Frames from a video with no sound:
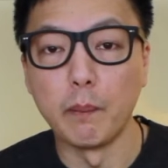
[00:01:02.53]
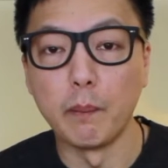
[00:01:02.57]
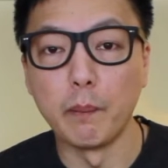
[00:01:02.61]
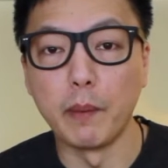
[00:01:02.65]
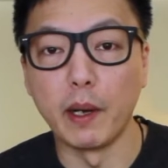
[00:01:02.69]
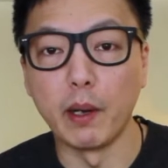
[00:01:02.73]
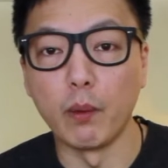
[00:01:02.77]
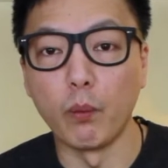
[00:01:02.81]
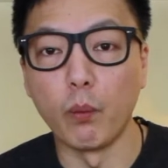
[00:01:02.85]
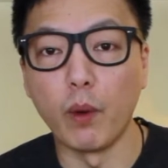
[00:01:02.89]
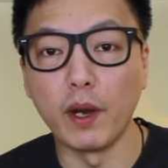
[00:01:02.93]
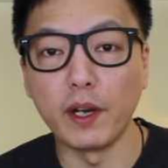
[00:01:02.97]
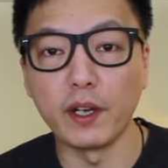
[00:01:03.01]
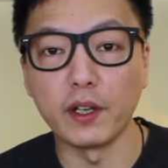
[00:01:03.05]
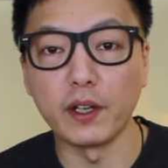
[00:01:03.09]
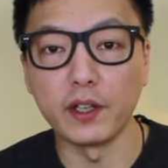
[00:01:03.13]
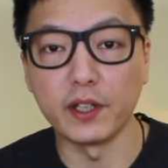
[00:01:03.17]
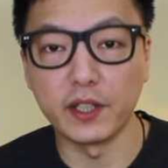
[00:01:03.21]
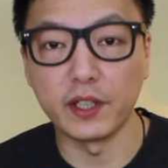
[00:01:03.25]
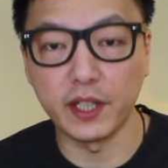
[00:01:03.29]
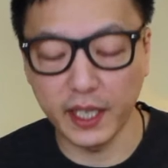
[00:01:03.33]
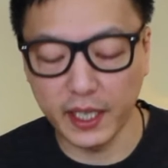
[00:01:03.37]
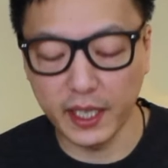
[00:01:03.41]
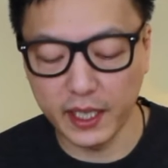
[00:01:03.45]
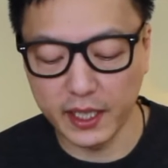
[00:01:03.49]
But one of
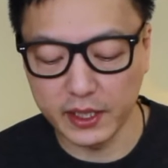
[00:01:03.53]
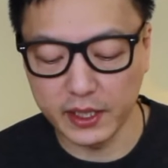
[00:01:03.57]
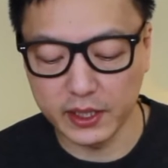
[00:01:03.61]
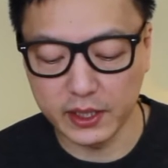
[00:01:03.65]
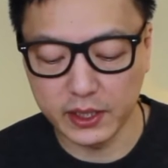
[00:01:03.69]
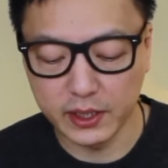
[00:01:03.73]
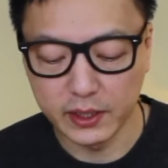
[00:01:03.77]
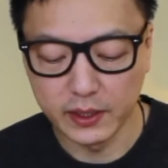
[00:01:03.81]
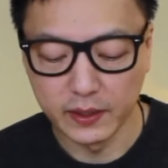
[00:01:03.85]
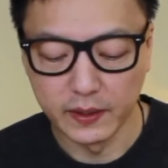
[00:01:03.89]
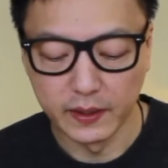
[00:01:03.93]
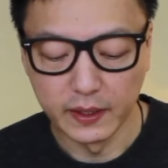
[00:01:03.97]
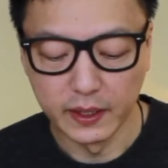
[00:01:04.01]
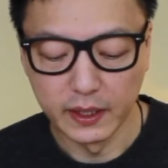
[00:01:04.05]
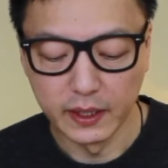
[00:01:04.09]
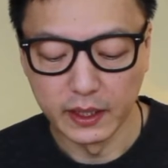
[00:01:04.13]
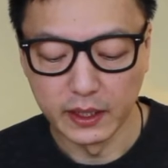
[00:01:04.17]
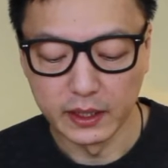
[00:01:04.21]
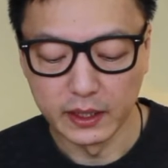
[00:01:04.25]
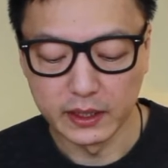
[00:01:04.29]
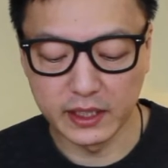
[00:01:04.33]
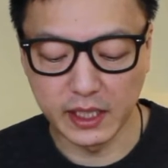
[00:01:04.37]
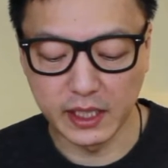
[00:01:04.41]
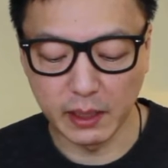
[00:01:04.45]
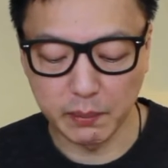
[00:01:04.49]
the thing is,
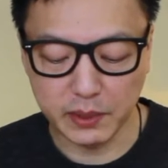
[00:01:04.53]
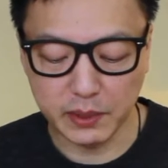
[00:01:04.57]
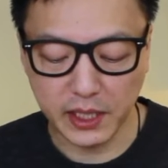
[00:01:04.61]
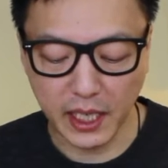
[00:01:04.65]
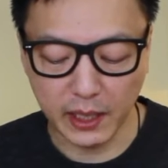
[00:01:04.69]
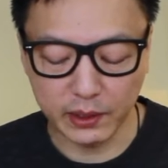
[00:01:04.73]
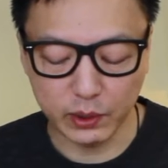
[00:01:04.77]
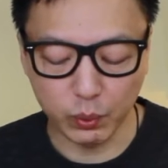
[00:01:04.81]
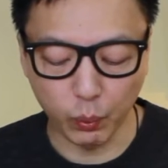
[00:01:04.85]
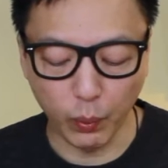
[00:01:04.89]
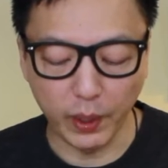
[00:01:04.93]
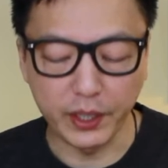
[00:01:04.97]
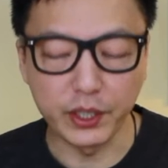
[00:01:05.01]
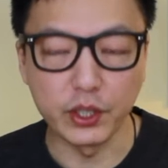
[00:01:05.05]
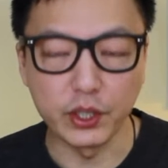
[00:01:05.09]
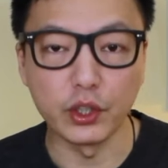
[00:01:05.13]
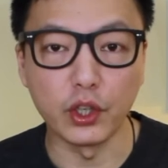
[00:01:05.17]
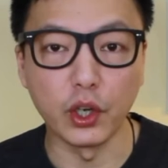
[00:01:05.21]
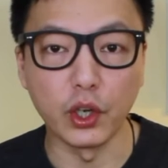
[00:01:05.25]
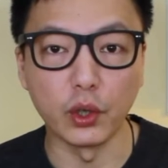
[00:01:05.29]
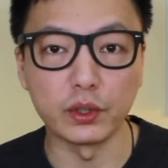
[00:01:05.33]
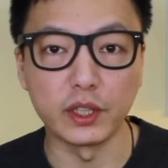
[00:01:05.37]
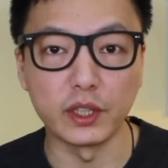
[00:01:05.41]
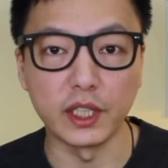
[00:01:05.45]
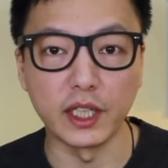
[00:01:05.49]
sometimes when
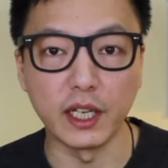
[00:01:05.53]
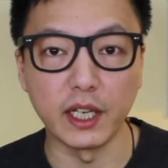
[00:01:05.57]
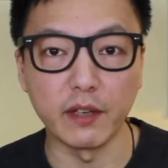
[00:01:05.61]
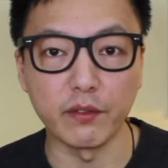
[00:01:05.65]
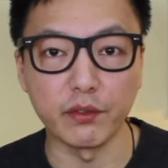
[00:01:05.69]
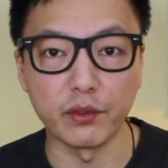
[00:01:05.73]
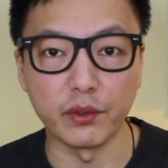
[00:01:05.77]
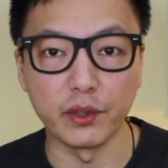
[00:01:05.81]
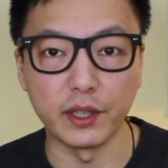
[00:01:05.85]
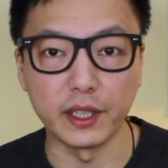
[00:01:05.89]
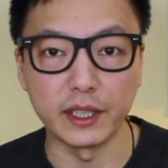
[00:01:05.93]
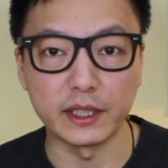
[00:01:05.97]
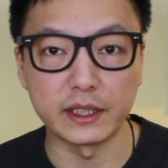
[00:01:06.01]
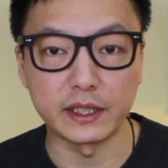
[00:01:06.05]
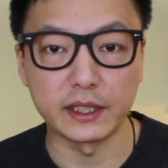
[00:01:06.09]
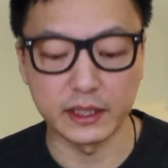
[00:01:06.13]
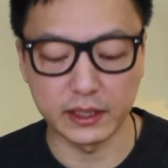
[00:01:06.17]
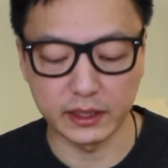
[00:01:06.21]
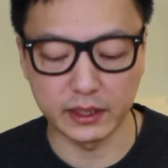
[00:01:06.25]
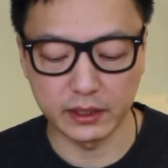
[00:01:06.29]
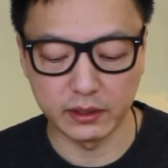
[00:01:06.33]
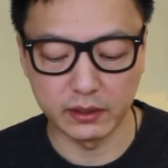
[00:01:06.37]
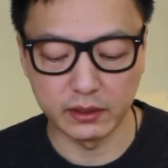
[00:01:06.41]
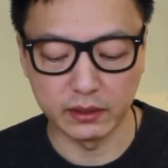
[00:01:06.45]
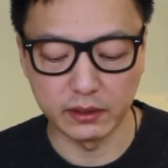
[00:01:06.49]
you go
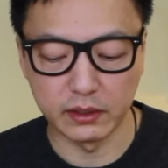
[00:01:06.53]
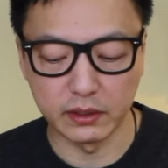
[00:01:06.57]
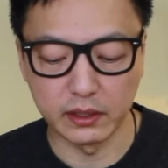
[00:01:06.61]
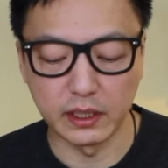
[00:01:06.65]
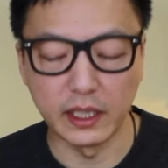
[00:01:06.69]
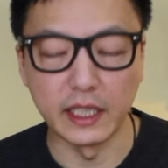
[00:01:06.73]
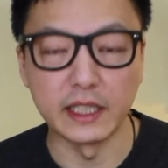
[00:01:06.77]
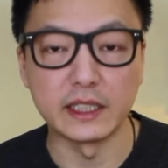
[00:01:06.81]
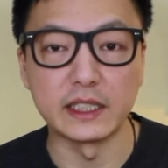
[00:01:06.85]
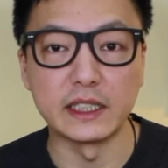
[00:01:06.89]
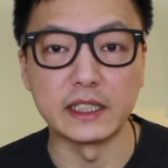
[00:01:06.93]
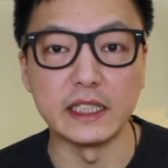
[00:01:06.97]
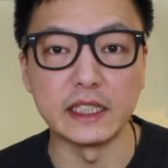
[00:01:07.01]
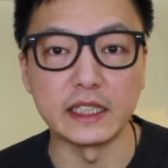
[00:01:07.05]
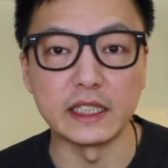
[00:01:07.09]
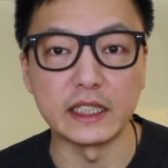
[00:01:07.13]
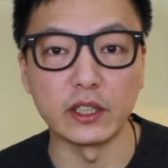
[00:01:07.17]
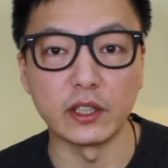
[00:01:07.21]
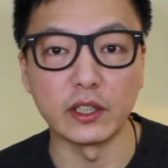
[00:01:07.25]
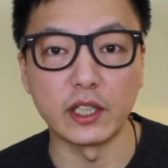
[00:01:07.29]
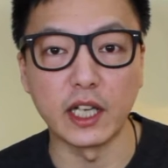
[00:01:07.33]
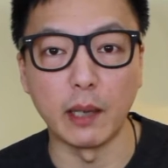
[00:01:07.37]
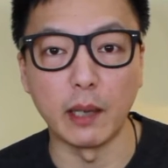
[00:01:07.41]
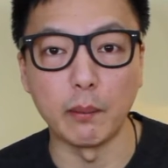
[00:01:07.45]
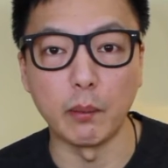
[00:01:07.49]
deliveries, it's easy
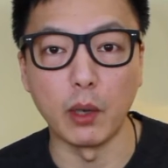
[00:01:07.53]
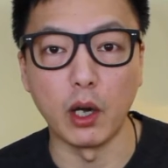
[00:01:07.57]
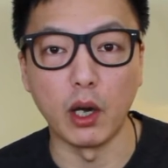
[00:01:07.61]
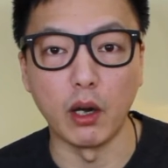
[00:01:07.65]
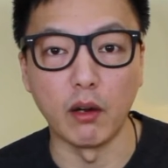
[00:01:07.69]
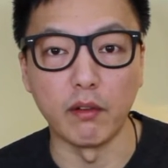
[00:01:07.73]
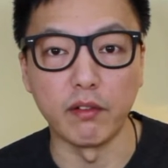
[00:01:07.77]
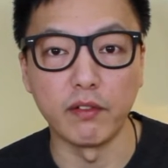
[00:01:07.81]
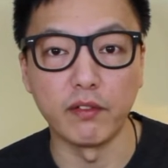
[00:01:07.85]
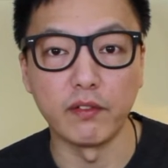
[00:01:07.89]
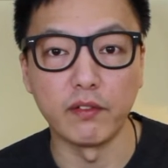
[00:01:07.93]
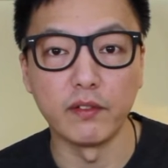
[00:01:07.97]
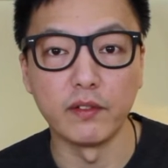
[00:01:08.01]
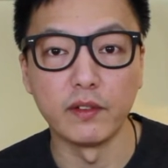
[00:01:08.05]
to come off.